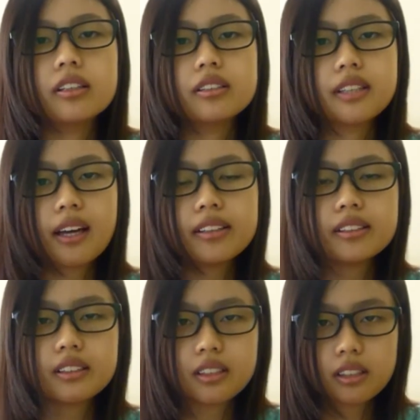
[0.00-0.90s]
Yet,
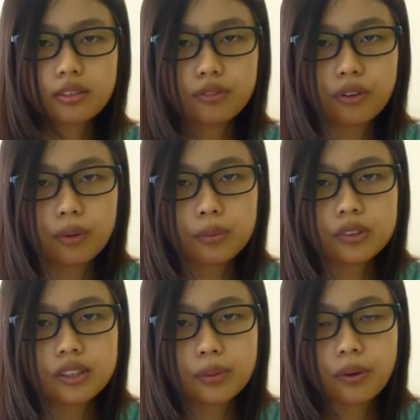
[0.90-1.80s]
it offers
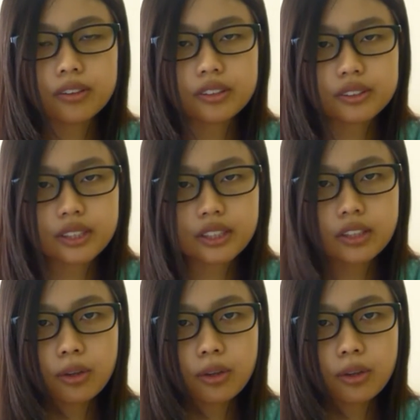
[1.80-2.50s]
a variety